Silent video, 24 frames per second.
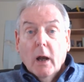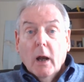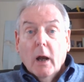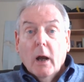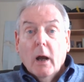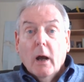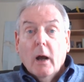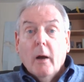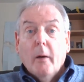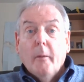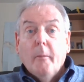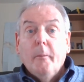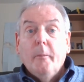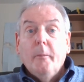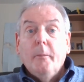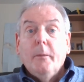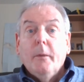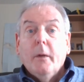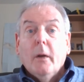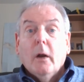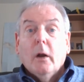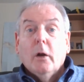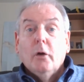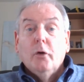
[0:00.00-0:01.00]

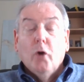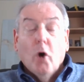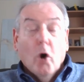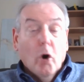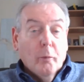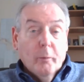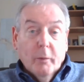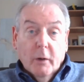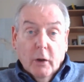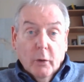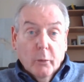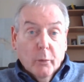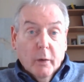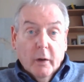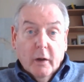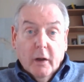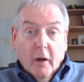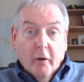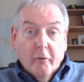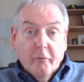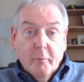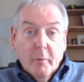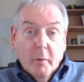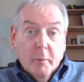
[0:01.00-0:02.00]
Normally we'd
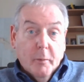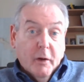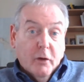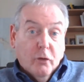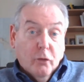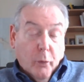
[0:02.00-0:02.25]
have maybe